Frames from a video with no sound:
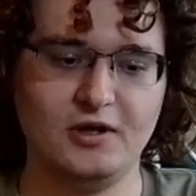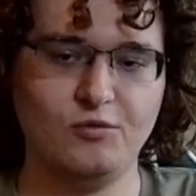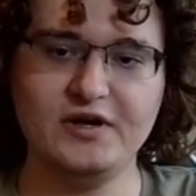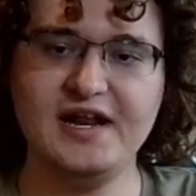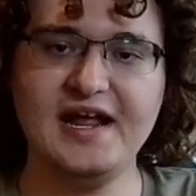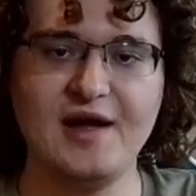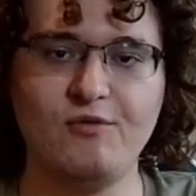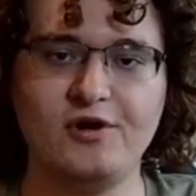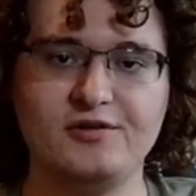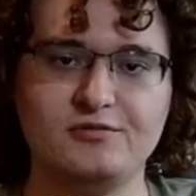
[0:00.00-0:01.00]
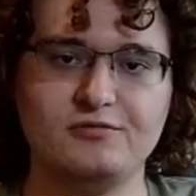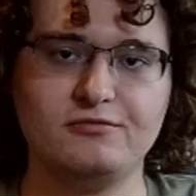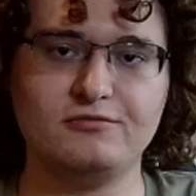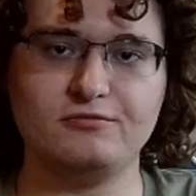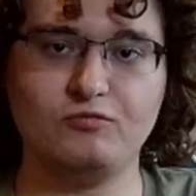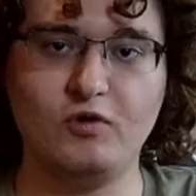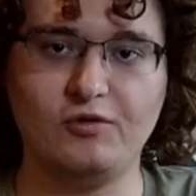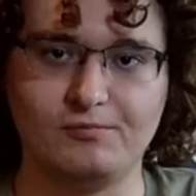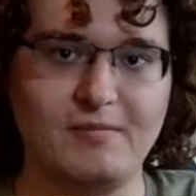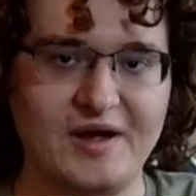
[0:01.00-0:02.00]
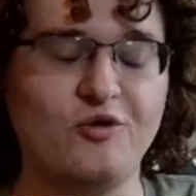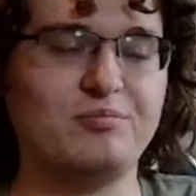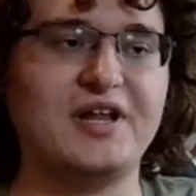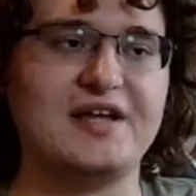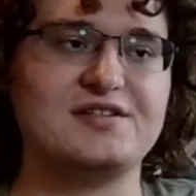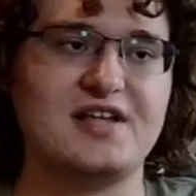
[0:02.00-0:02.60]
One day I want well, my own place.